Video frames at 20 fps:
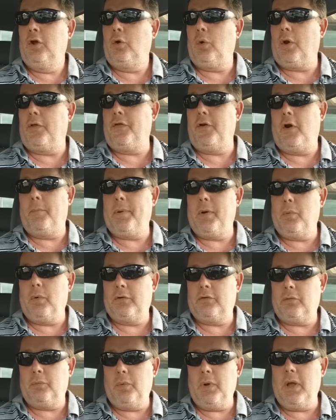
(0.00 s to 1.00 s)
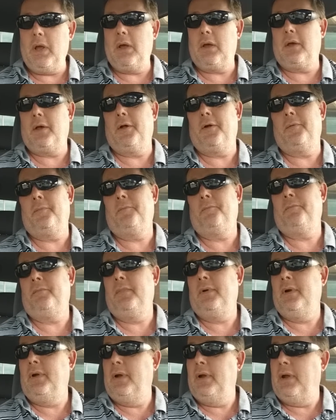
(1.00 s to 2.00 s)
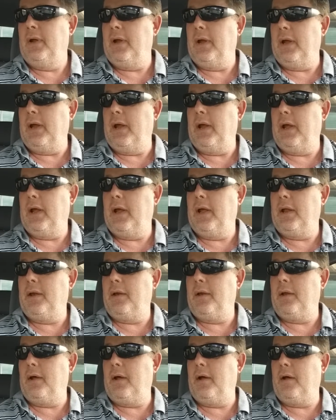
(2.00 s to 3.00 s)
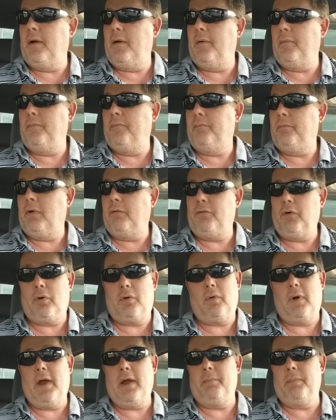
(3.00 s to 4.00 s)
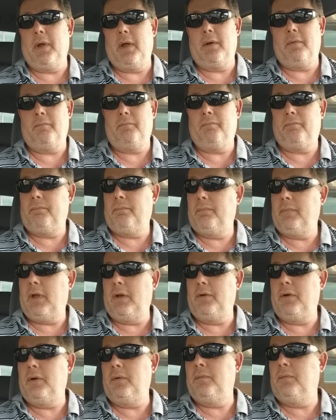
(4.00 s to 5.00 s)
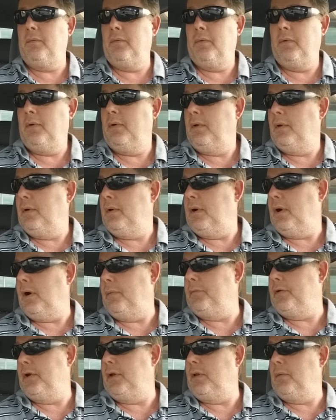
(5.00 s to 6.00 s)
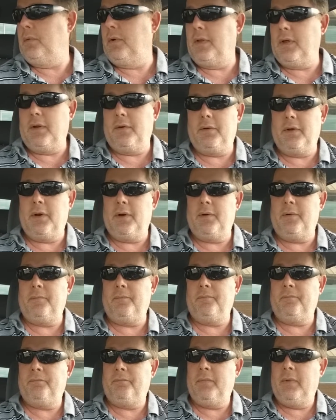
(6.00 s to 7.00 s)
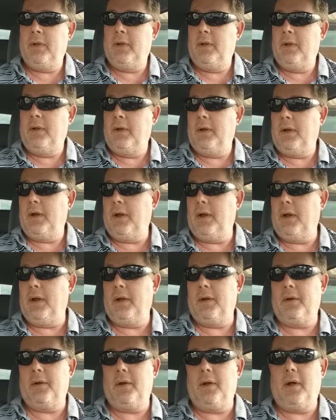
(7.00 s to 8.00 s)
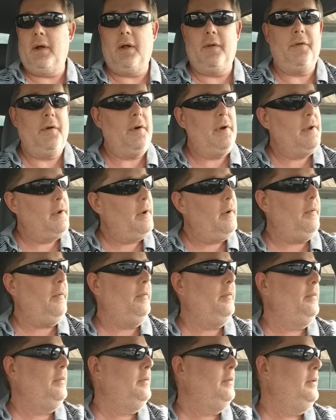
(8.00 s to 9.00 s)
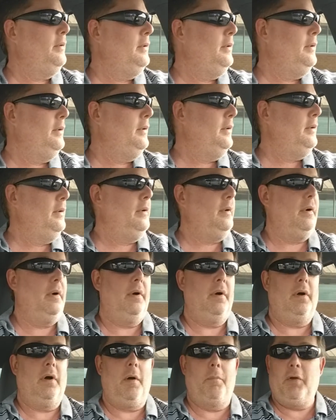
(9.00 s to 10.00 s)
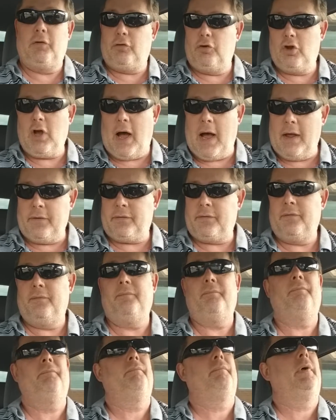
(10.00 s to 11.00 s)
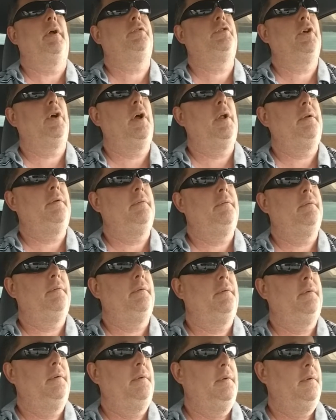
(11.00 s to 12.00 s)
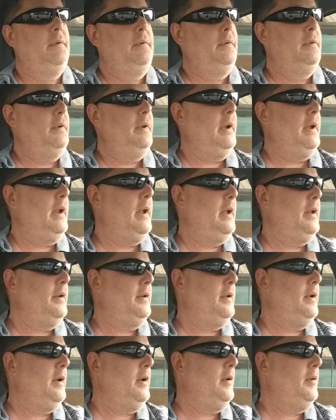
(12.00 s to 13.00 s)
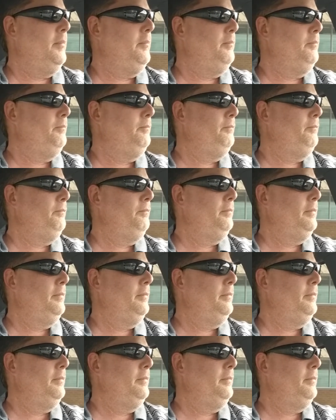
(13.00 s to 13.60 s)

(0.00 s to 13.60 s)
Go to therapy once a week. And um, I feel great, man. I do. I'm dealing with it, you know? And uh, there you go. Uh, I miss you guys a ton. And um,